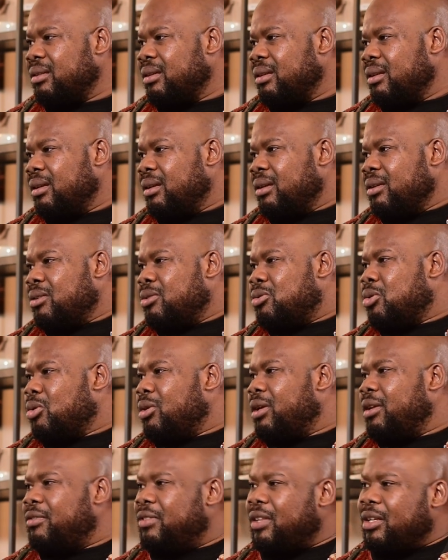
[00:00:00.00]
Mm. Yeah.
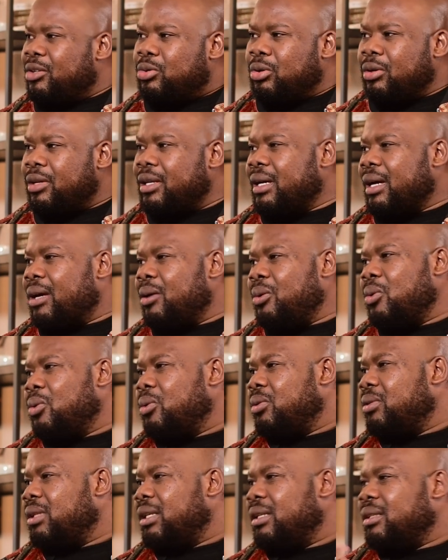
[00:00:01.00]
So if they're talking
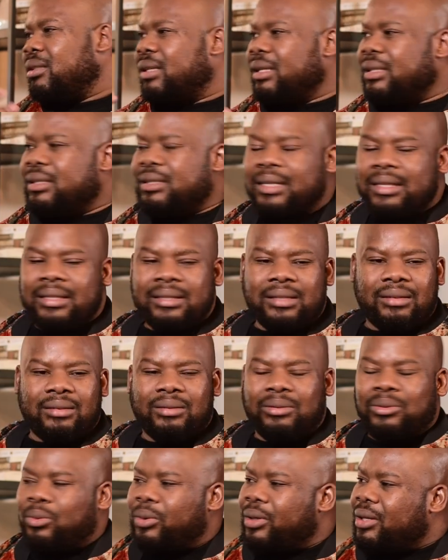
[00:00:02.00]
alone, they they just
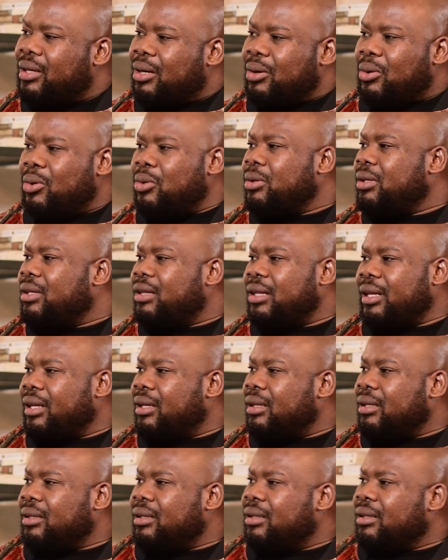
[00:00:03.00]
doing their own
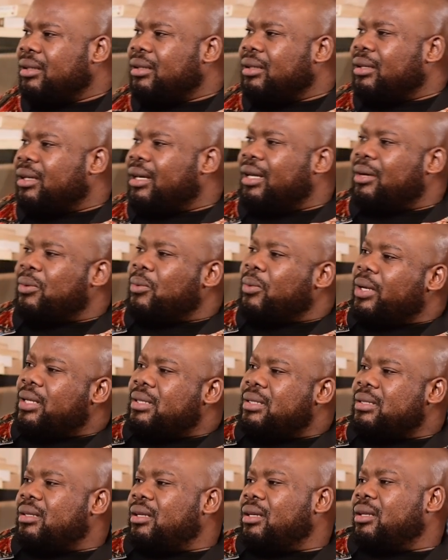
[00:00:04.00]
thing mm-hmm. and
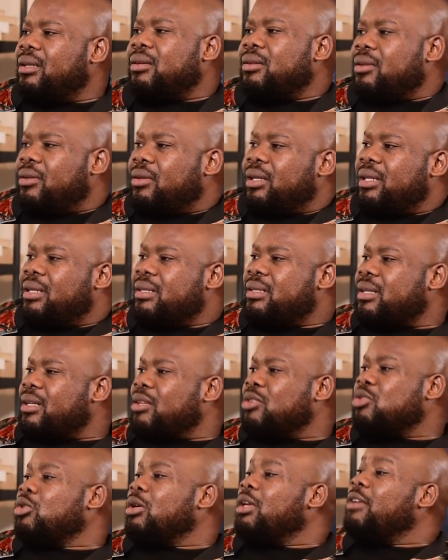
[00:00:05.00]
wasting. You
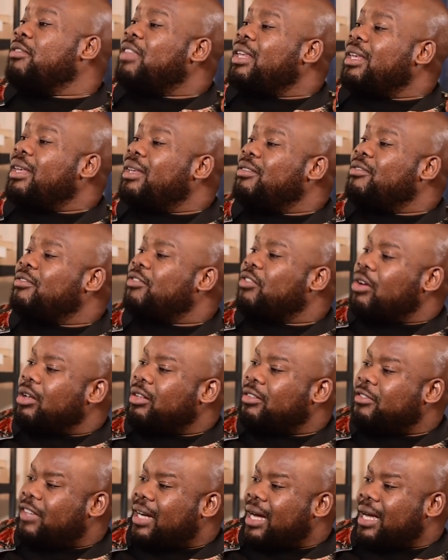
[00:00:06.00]
understand? Yeah. So if they
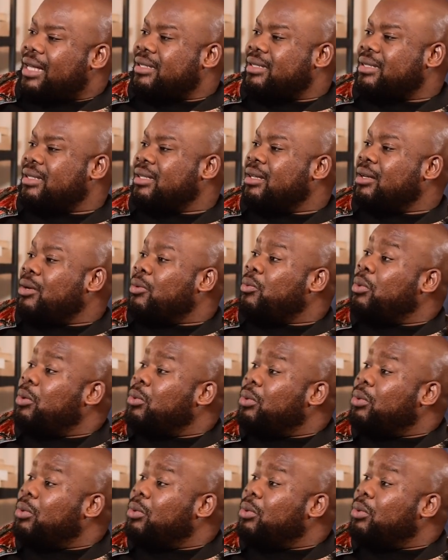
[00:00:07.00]
involve us, mm.